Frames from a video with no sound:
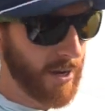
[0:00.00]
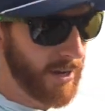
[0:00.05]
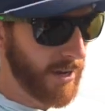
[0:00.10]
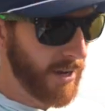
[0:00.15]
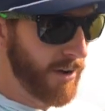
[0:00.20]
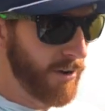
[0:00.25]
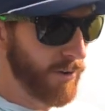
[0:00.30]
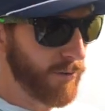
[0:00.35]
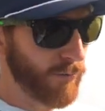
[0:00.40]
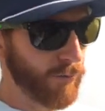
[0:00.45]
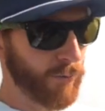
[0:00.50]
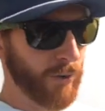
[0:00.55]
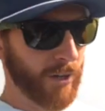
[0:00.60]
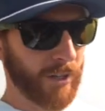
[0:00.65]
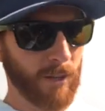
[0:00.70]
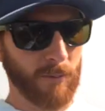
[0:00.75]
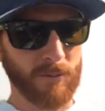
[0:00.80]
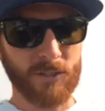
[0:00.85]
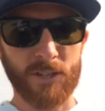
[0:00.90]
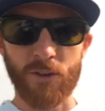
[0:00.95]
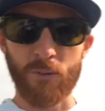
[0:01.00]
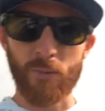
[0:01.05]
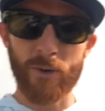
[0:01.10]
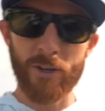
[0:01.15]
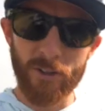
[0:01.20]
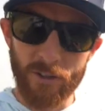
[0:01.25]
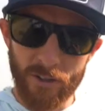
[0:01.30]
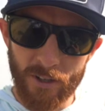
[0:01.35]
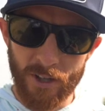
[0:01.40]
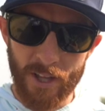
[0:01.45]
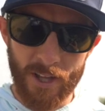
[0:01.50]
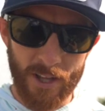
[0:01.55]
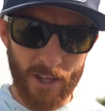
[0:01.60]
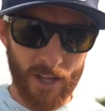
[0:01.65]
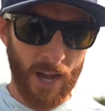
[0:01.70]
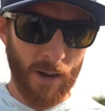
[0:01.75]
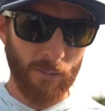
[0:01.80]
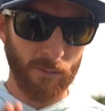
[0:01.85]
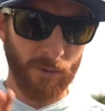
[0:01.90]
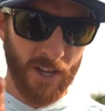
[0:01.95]
Now, when it comes to the reel,
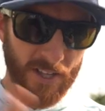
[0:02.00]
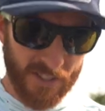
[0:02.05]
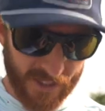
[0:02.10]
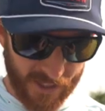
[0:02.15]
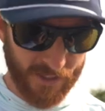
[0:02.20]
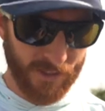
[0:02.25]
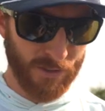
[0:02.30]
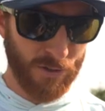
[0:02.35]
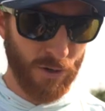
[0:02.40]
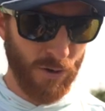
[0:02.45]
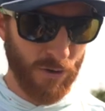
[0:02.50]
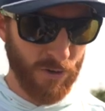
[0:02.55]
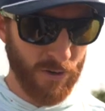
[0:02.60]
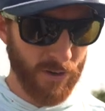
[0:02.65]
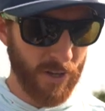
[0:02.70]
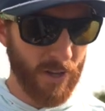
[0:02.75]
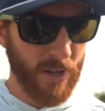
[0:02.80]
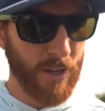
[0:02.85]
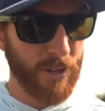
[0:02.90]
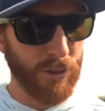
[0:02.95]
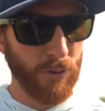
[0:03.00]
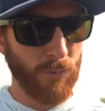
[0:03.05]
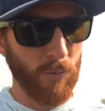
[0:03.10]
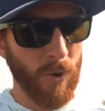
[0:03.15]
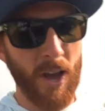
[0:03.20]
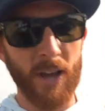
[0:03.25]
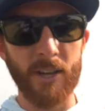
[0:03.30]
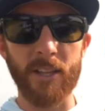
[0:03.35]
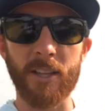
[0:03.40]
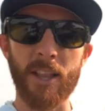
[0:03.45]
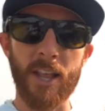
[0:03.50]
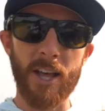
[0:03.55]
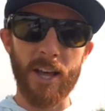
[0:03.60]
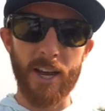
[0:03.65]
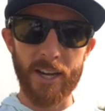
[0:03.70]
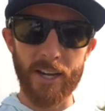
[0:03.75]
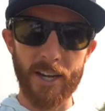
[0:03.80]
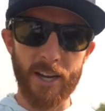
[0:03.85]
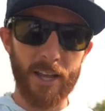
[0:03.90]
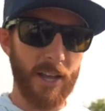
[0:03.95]
I'm less concerned. The rod and
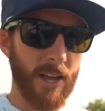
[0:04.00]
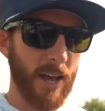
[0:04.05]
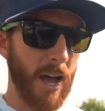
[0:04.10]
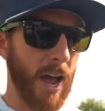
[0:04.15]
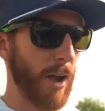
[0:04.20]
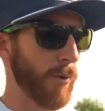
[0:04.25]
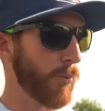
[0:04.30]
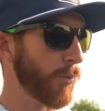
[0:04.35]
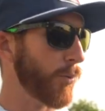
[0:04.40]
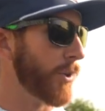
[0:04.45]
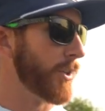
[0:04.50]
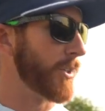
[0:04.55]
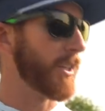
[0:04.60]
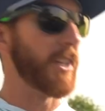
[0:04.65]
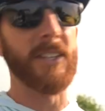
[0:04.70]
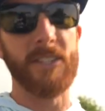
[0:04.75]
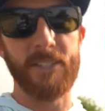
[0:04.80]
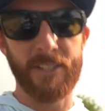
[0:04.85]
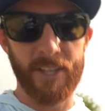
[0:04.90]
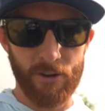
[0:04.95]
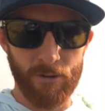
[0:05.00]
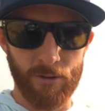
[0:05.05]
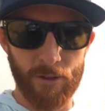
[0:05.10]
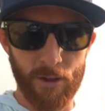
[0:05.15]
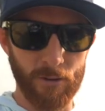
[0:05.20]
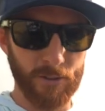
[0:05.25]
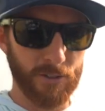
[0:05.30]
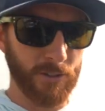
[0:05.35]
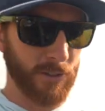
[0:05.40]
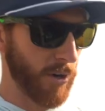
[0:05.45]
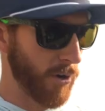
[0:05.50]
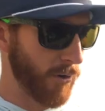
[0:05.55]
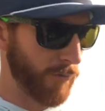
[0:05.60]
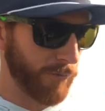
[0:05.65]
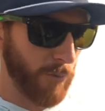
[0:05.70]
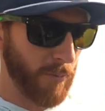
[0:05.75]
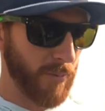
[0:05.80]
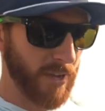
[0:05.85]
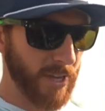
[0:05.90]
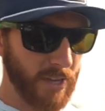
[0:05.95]
line, I would consider those. So
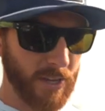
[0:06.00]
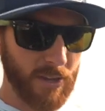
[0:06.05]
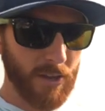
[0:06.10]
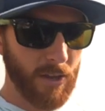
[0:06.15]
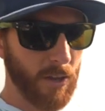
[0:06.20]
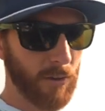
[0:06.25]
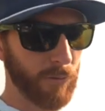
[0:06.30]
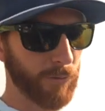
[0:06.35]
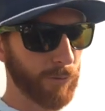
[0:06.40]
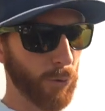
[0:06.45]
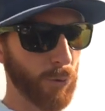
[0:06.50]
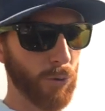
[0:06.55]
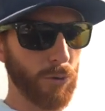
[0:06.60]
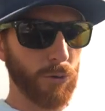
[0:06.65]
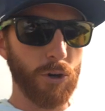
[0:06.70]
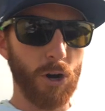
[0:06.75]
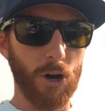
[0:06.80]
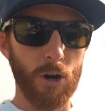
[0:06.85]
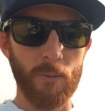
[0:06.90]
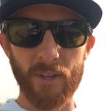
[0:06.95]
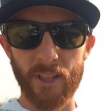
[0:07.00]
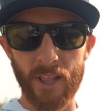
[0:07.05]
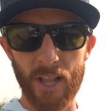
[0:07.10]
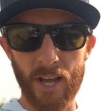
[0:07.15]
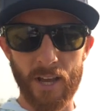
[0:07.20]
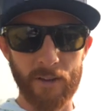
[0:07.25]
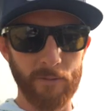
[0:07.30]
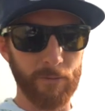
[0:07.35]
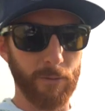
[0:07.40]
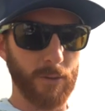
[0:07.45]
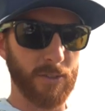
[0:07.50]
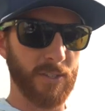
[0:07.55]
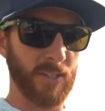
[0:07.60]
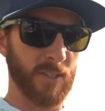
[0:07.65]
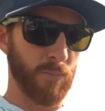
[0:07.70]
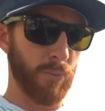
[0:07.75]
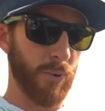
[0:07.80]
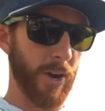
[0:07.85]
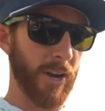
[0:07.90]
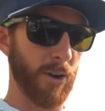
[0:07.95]
for me, fluorocarbon line versus
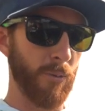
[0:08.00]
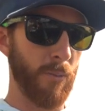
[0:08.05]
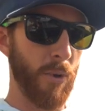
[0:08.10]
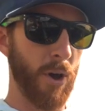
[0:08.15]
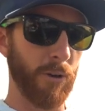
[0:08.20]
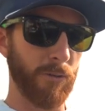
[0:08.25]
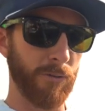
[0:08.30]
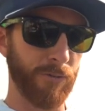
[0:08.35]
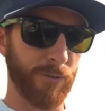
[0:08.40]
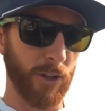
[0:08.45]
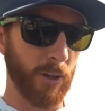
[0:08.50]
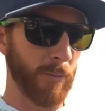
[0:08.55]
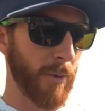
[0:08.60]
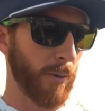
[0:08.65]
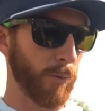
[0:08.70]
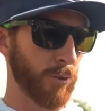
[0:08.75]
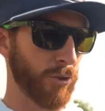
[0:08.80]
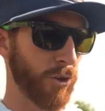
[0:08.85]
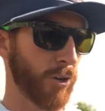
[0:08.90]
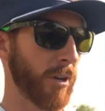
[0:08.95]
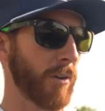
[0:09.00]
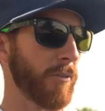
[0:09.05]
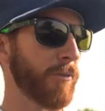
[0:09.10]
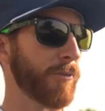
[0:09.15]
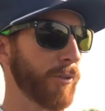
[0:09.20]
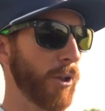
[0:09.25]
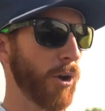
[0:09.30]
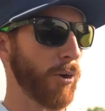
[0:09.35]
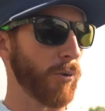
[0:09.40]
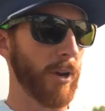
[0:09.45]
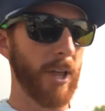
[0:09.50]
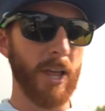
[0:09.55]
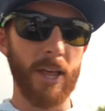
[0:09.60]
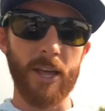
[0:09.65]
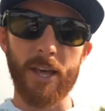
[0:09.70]
braid or monofilament, which are going to float.